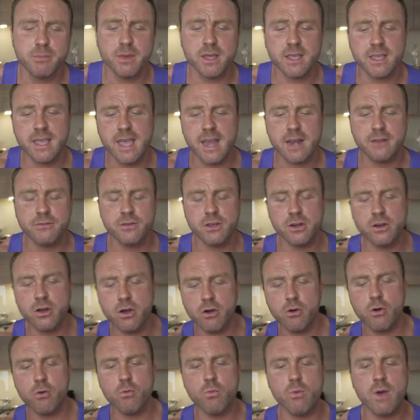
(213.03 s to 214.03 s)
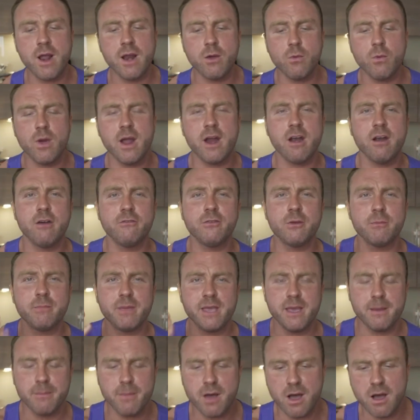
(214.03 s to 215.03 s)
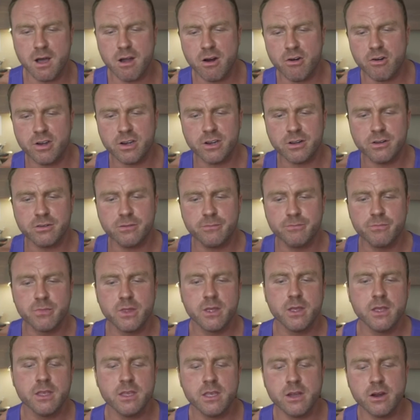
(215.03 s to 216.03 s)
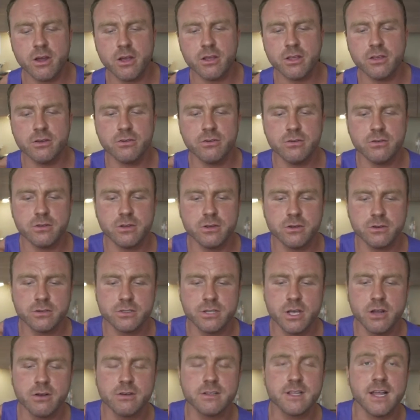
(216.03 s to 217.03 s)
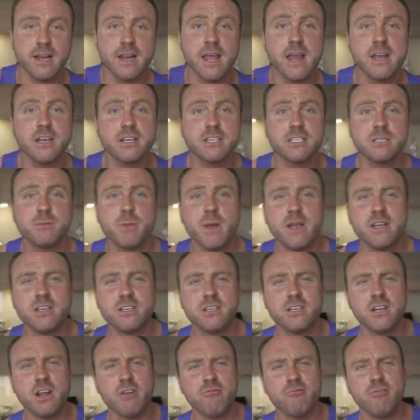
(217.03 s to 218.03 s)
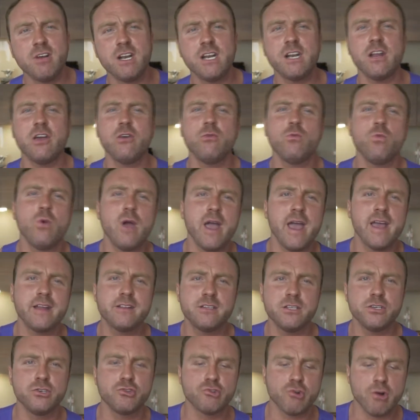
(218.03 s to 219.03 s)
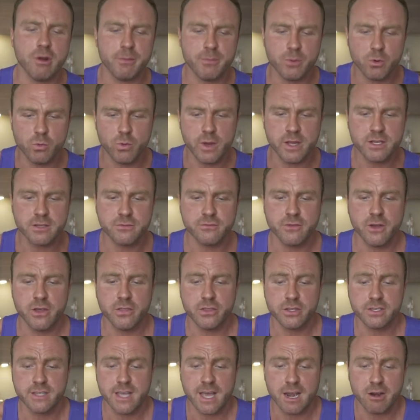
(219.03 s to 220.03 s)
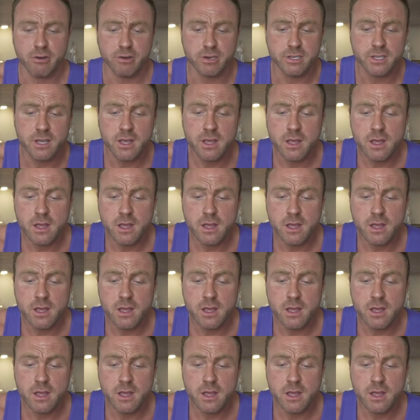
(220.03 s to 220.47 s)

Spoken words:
But again, if you're not well aware of your BMR and your total daily energy expenditure, you don't really know where to drop or where to find those calories.